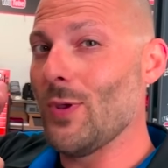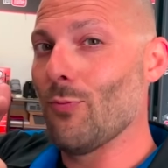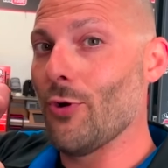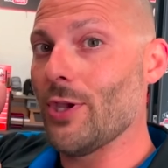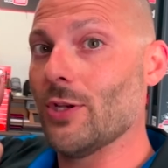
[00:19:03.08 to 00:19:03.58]

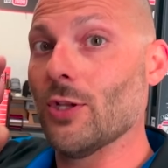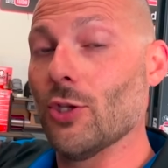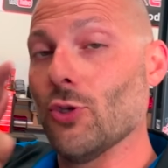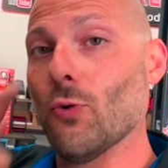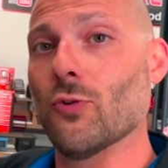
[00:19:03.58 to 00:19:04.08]
bringing
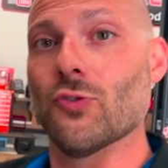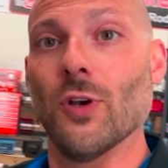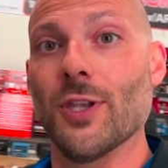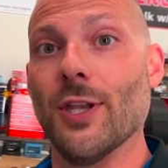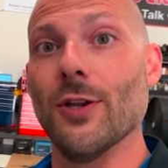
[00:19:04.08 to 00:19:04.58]
your
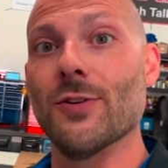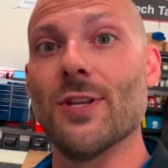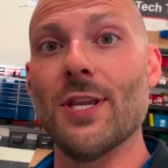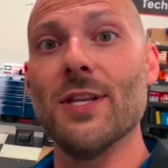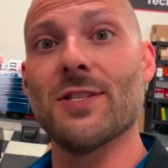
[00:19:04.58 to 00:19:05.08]
truck here
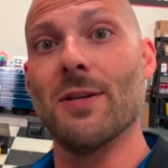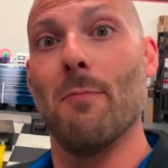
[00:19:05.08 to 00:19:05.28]
to get some